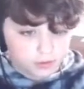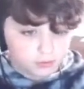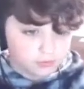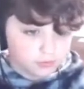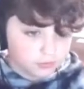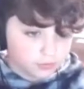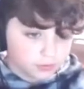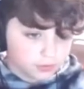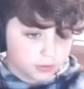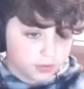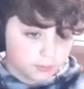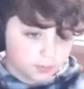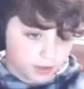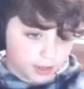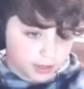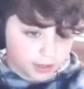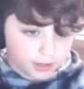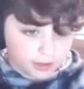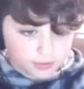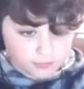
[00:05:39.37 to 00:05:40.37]
I don't keep
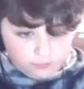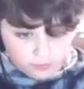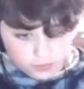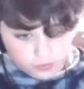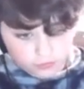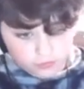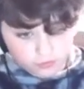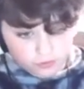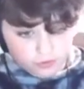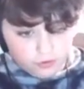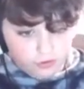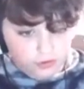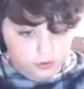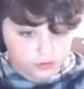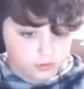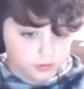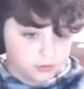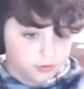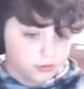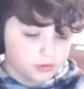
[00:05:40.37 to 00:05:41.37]
any of this
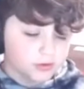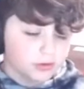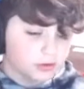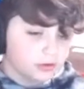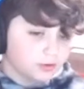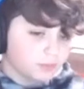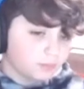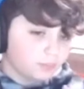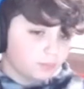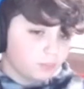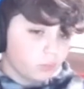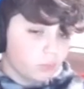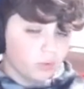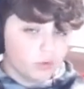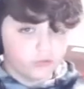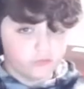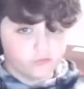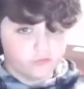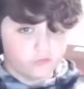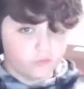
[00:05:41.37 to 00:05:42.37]
on.
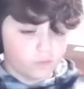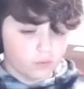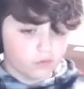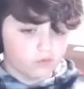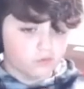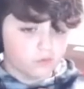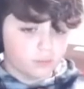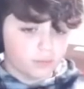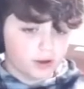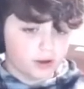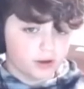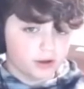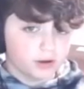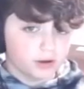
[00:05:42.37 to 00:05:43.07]
0.4 for